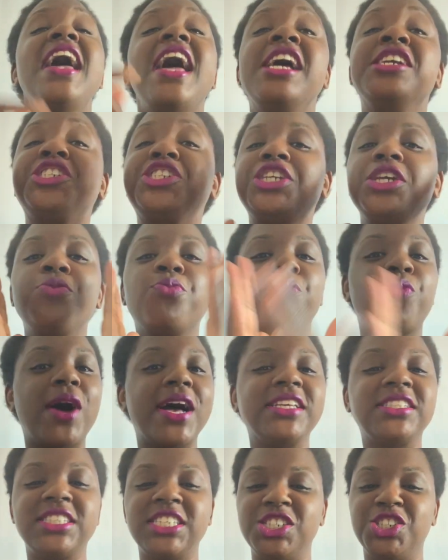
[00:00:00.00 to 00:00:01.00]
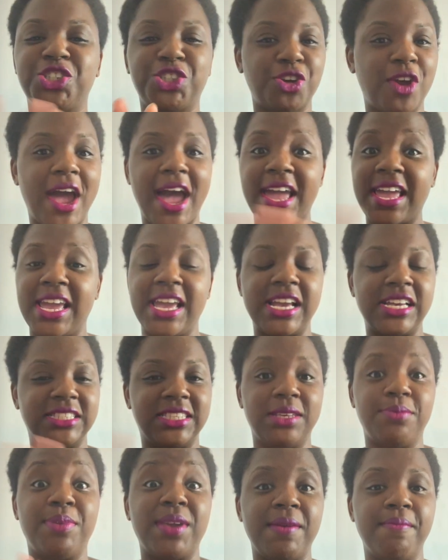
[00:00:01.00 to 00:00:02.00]
And she wasn't trying
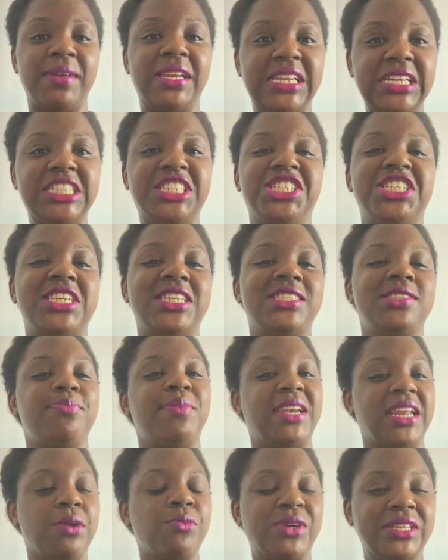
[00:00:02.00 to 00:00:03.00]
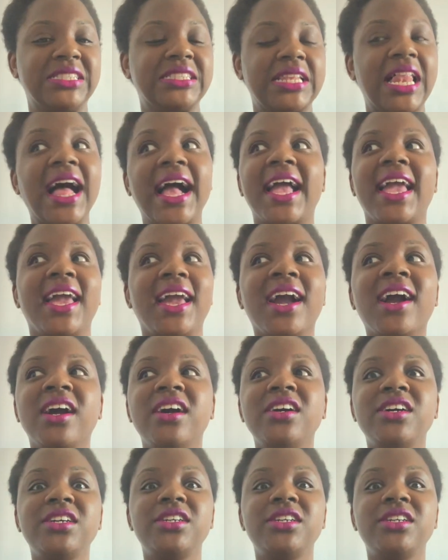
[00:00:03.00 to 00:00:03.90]
to be malicious, but it was like,